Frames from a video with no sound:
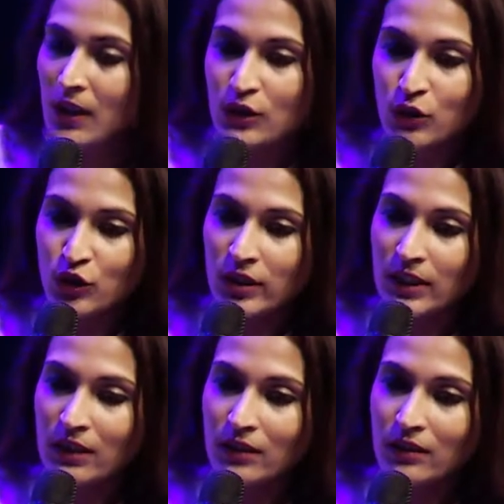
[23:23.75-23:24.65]
So she
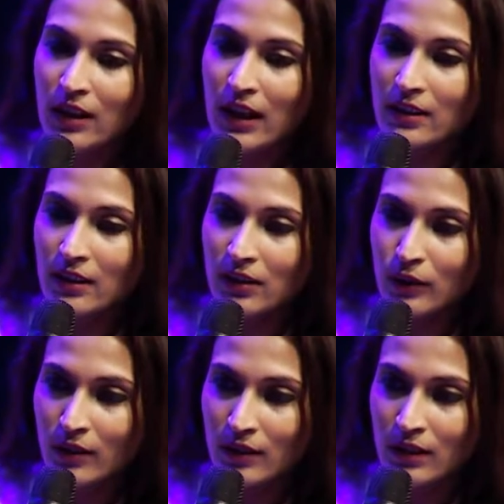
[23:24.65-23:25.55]
I think
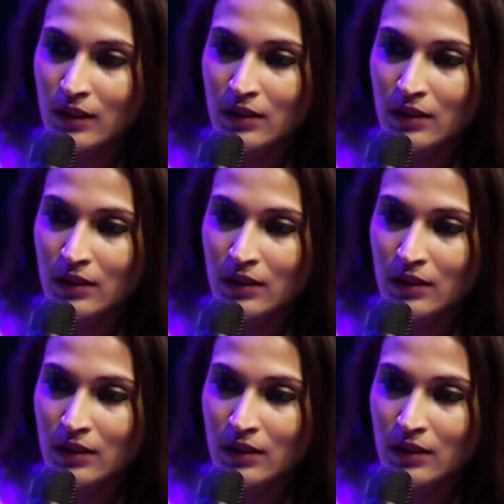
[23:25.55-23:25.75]
thought that